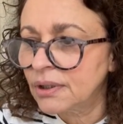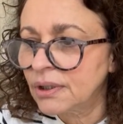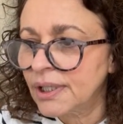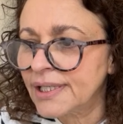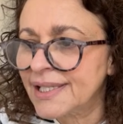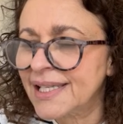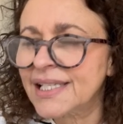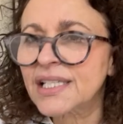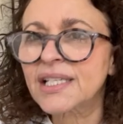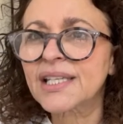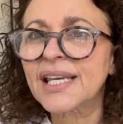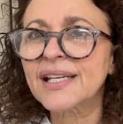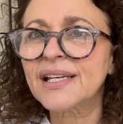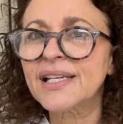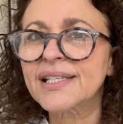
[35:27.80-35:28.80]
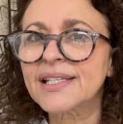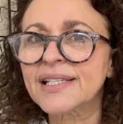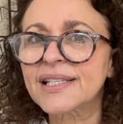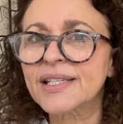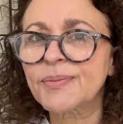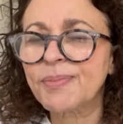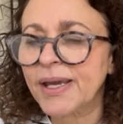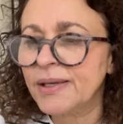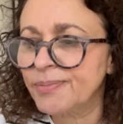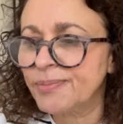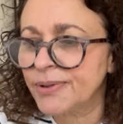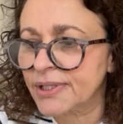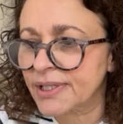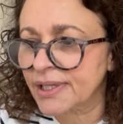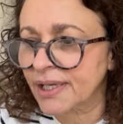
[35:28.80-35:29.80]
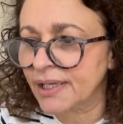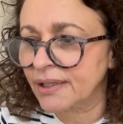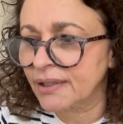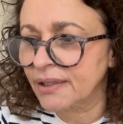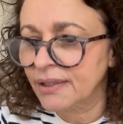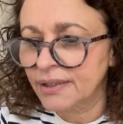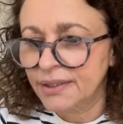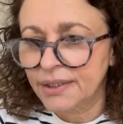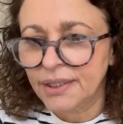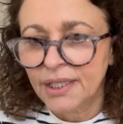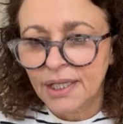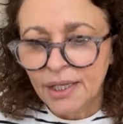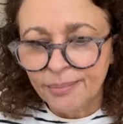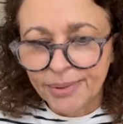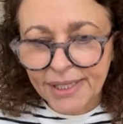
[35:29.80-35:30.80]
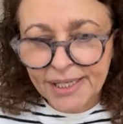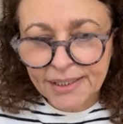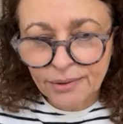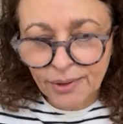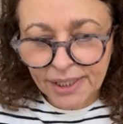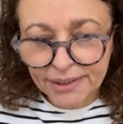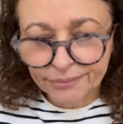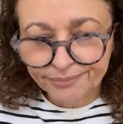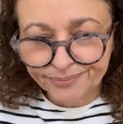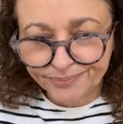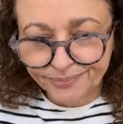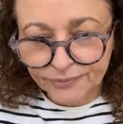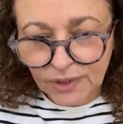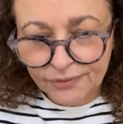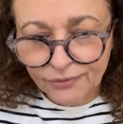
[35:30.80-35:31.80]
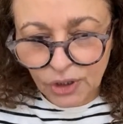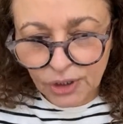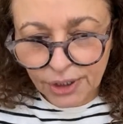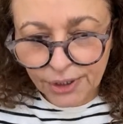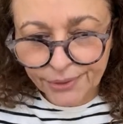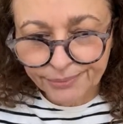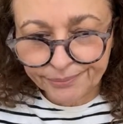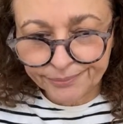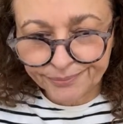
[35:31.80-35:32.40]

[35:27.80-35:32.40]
is this again? Is this the papers thing? But anyway, I've got to go.